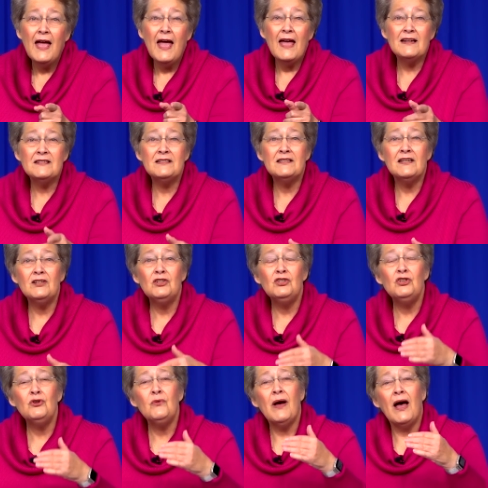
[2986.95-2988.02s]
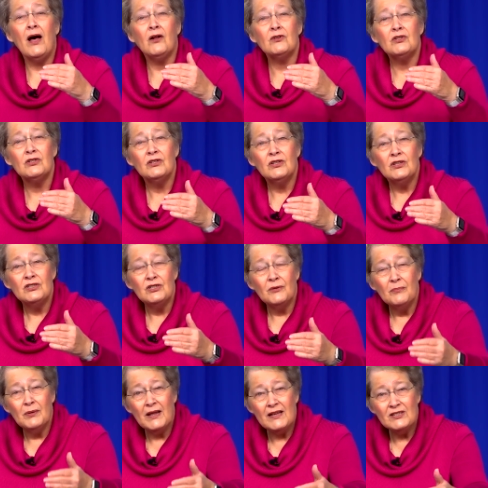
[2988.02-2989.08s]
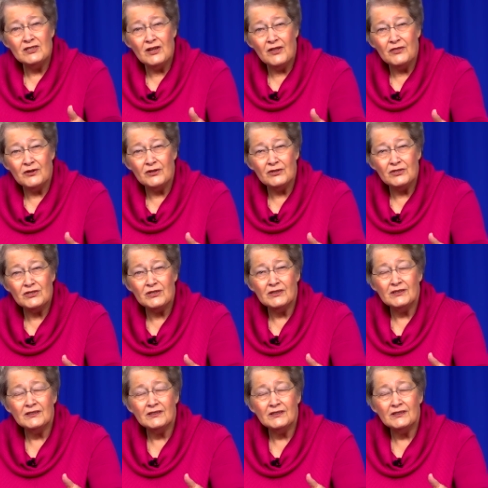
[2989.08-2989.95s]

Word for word: and send you out to bless others.